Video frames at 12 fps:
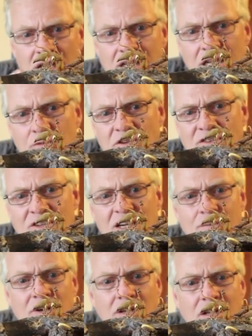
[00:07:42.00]
I did was stick
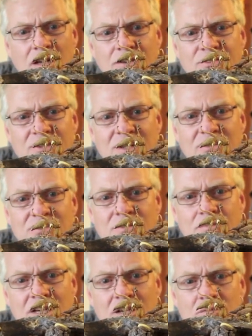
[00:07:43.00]
them on little sticks
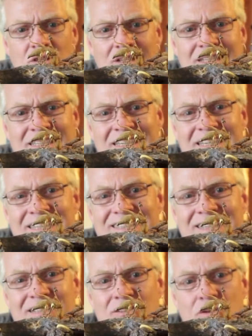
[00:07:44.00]
and make them look like legs,
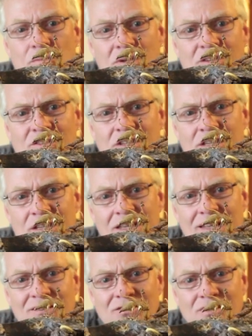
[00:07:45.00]
and so basically
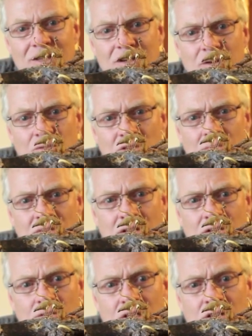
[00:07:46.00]
that's what
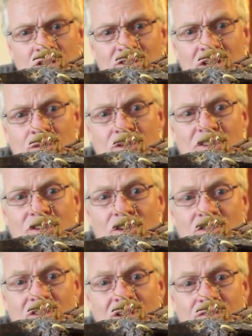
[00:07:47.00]
milkweed looks like when it
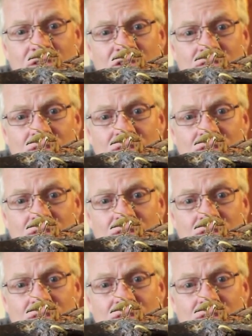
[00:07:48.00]
starts off when it's